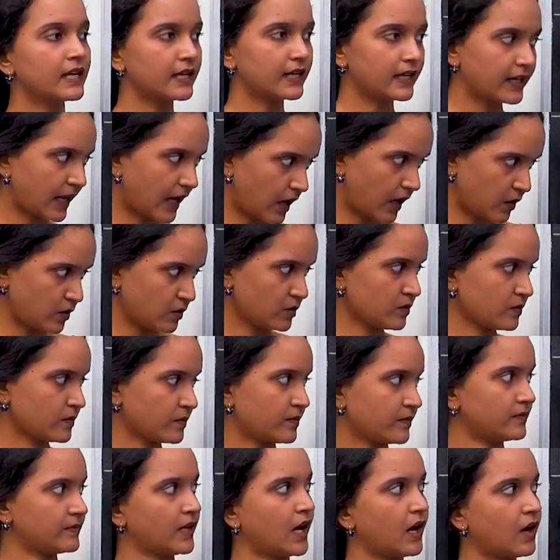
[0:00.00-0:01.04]

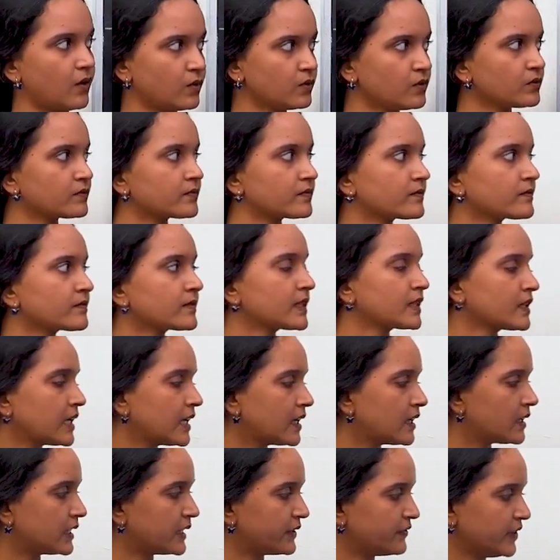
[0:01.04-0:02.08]
Now
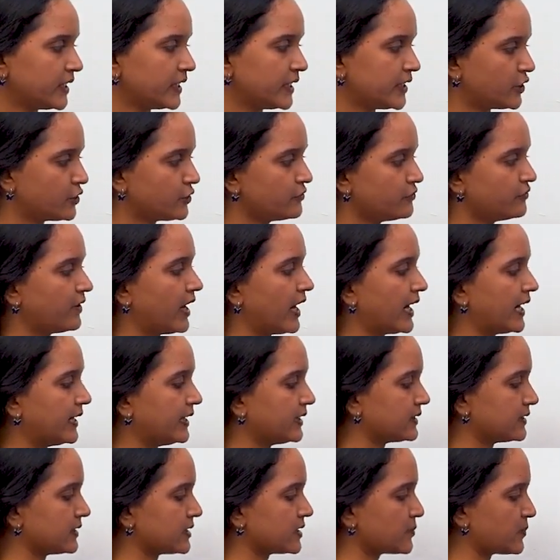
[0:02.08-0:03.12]
we need to
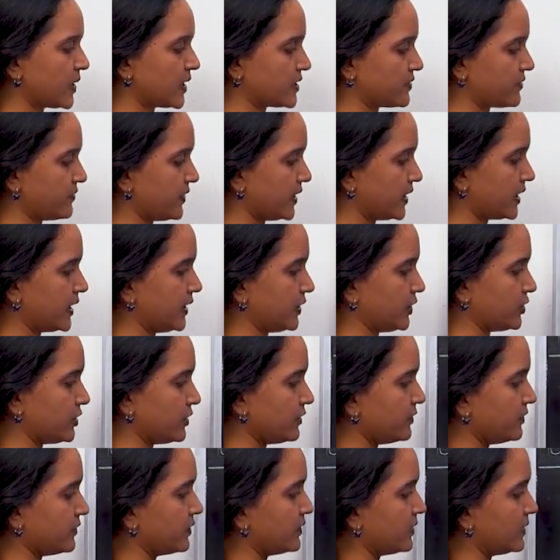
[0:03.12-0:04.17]
find the specific heat of
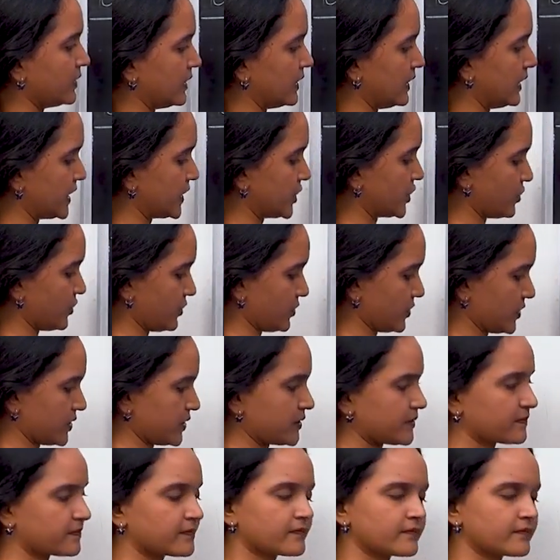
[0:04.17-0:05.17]
lead shots.